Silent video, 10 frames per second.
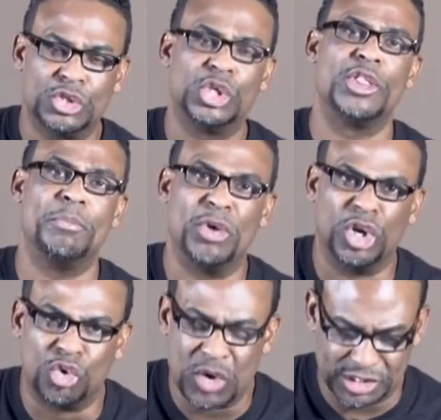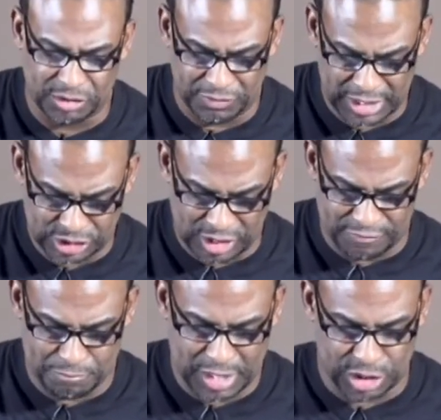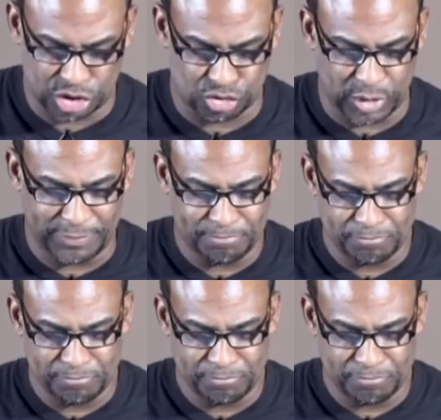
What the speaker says: to the progressiveness of ministry.